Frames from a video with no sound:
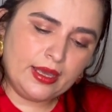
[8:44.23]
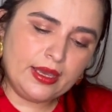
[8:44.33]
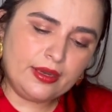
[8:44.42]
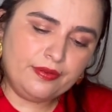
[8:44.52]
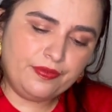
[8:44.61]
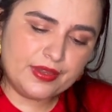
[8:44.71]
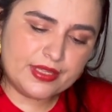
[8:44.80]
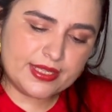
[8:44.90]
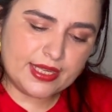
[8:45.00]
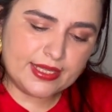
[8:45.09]
It
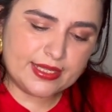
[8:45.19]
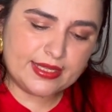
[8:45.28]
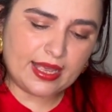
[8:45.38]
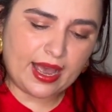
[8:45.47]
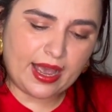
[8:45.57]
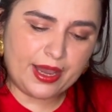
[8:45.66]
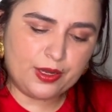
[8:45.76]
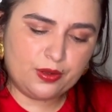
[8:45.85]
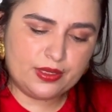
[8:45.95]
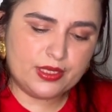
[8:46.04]
fits
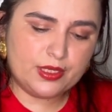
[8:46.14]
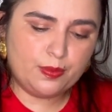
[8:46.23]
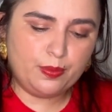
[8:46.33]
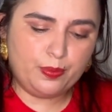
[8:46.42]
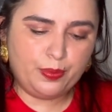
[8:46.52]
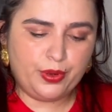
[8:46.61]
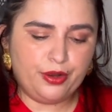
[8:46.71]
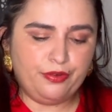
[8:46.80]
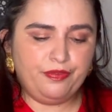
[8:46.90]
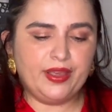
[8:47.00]
inside
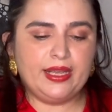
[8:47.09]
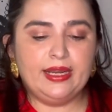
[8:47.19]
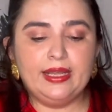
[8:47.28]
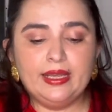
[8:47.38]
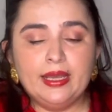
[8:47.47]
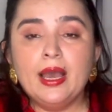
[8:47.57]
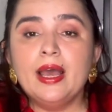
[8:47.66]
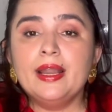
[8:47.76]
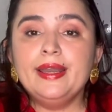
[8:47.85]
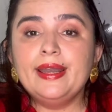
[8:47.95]
perfectly.
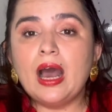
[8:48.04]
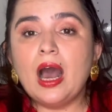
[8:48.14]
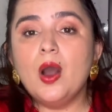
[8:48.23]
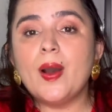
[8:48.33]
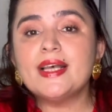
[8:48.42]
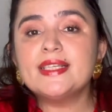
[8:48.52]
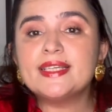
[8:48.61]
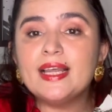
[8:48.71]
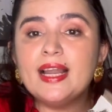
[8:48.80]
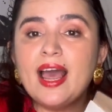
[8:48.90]
Now I
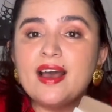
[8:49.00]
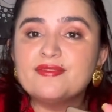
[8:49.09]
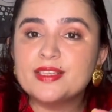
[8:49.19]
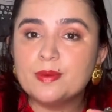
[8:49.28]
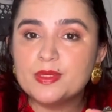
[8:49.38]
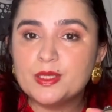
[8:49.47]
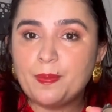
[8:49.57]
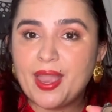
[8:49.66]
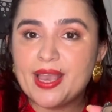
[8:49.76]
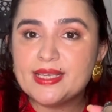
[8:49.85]
still have some
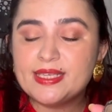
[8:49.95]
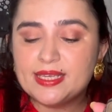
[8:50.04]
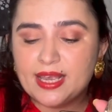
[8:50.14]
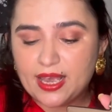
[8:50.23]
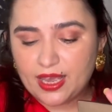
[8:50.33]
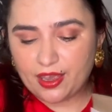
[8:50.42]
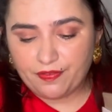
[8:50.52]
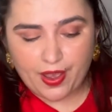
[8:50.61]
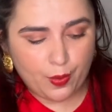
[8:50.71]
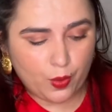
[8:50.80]
space
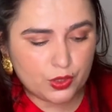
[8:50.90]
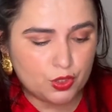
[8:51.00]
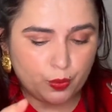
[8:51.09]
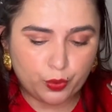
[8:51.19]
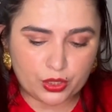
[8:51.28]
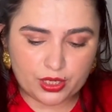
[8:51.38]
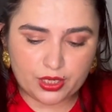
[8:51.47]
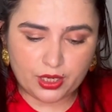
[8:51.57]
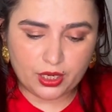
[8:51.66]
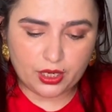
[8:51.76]
if I want to put
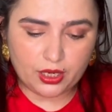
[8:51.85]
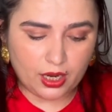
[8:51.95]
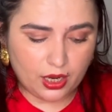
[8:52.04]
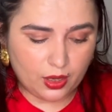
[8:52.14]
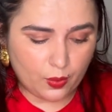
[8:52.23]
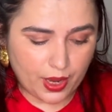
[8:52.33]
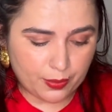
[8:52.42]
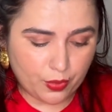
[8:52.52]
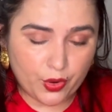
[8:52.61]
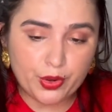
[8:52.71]

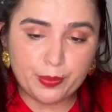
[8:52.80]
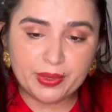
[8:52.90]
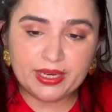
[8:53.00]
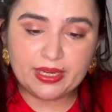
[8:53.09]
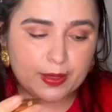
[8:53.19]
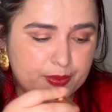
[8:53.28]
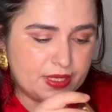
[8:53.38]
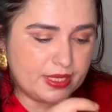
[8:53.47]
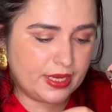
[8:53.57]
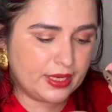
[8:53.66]
one more mini
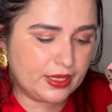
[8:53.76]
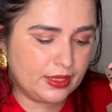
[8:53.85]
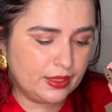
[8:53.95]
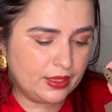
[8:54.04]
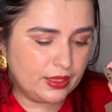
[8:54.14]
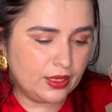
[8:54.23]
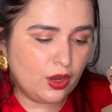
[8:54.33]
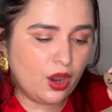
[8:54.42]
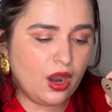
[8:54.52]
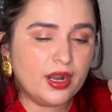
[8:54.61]
lipstick
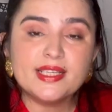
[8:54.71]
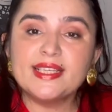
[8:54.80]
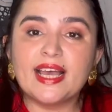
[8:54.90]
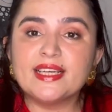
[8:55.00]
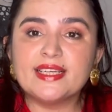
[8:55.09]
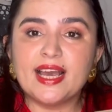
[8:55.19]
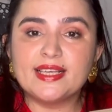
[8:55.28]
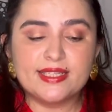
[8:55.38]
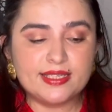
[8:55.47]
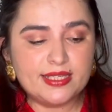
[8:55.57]
or a
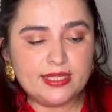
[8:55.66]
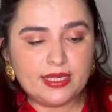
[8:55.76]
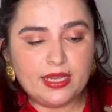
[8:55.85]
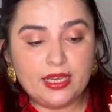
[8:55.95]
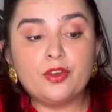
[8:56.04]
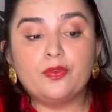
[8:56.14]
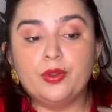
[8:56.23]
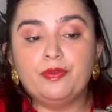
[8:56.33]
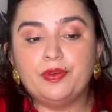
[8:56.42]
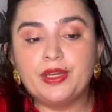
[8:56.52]
sanitizer. It
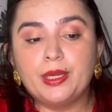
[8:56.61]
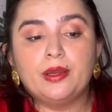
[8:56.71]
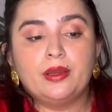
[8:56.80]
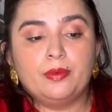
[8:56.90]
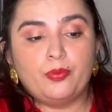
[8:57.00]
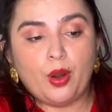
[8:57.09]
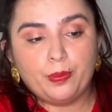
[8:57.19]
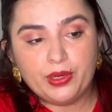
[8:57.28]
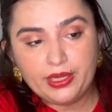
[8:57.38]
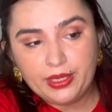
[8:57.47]
will fit in
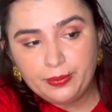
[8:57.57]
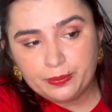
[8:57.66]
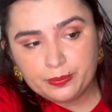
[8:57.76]
properly.